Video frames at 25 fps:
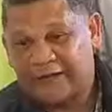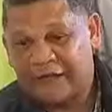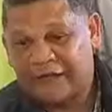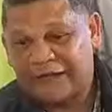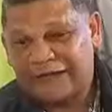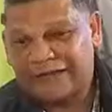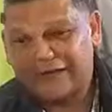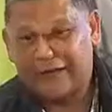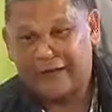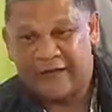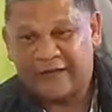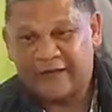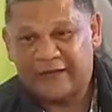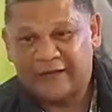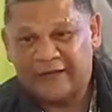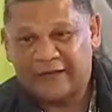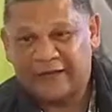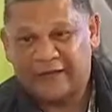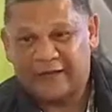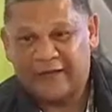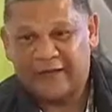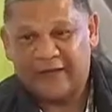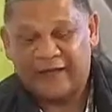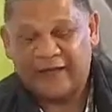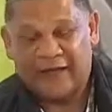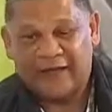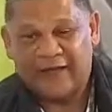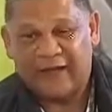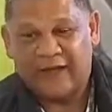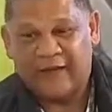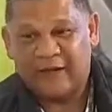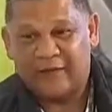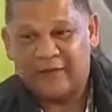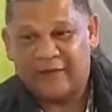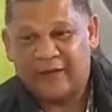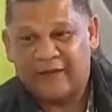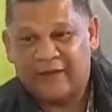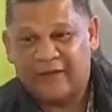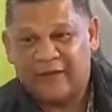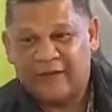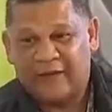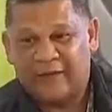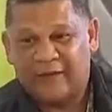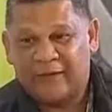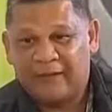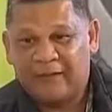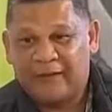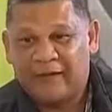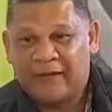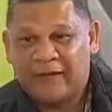sit here and say that I'm
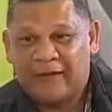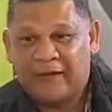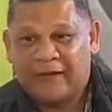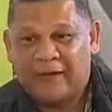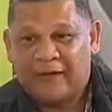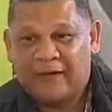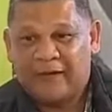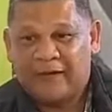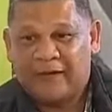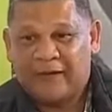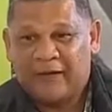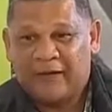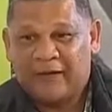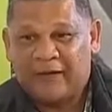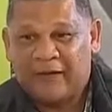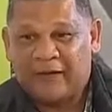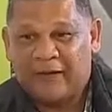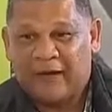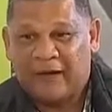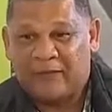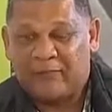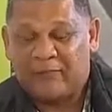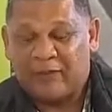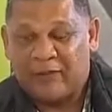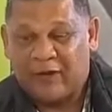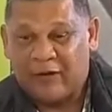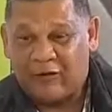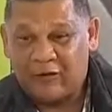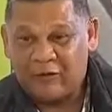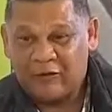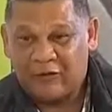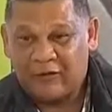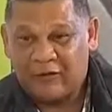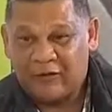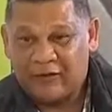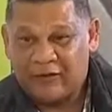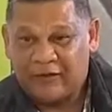the proud